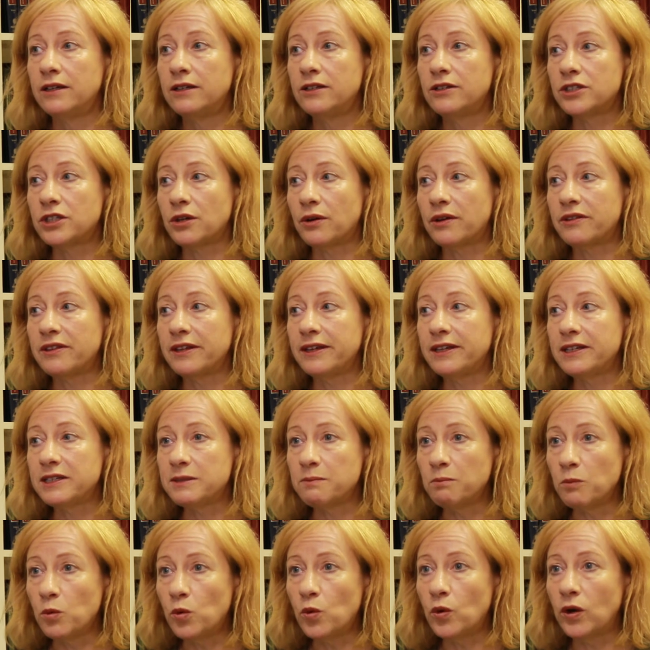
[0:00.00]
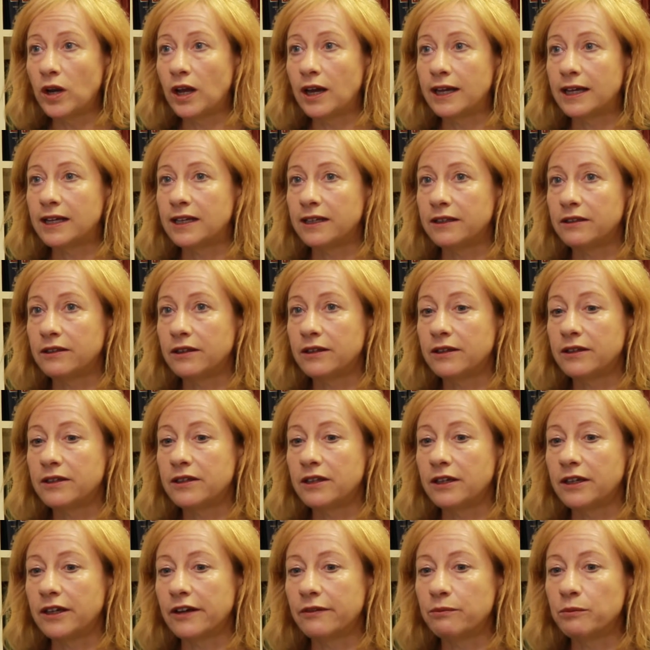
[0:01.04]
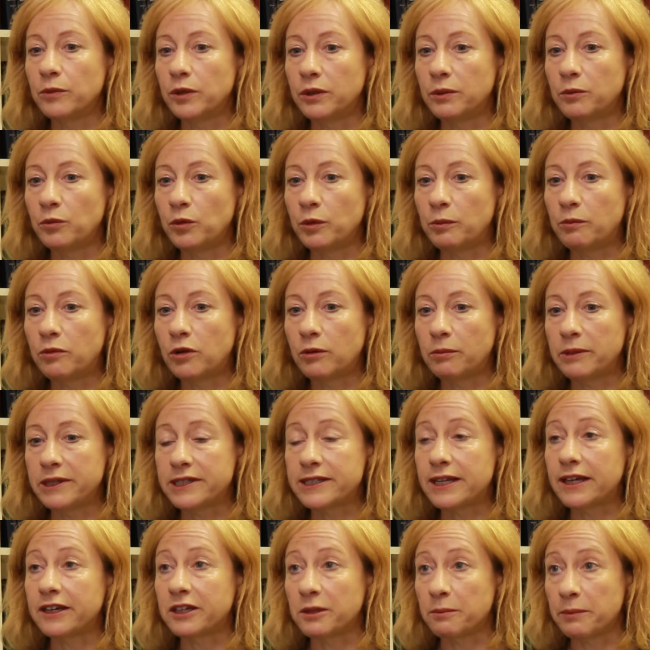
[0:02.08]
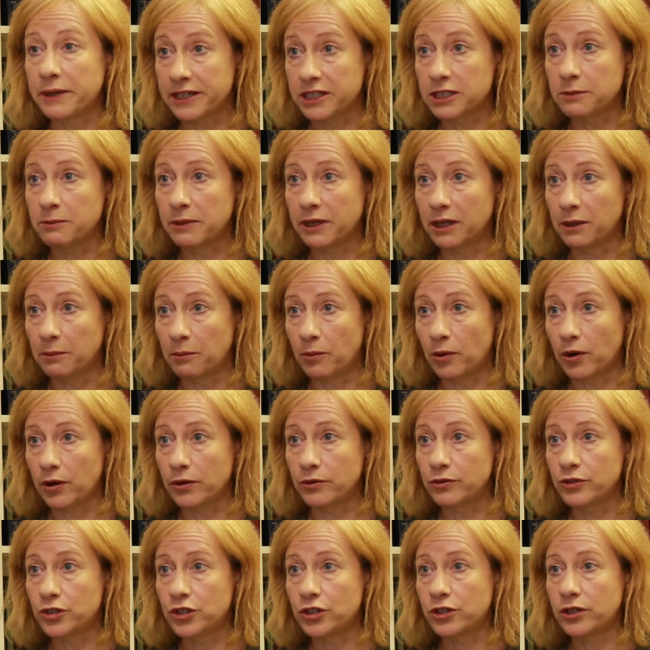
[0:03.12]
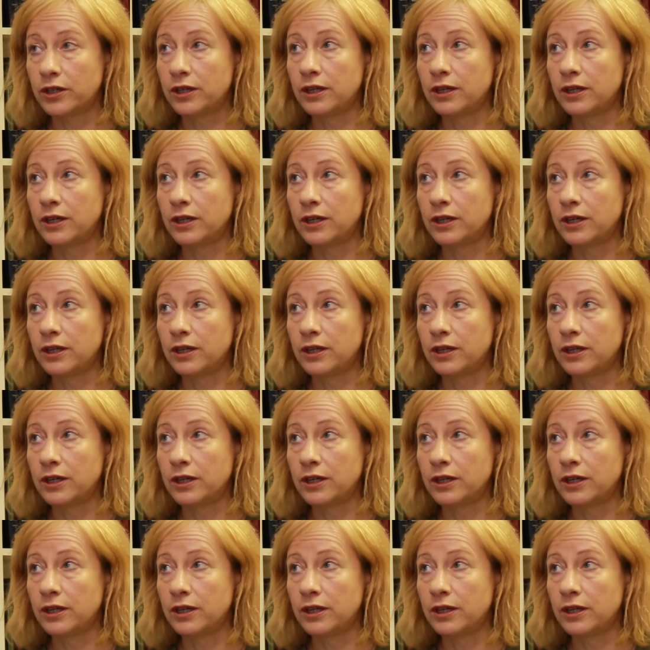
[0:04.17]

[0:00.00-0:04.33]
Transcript: So I think it's more likely that the government would probably take a piecemeal approach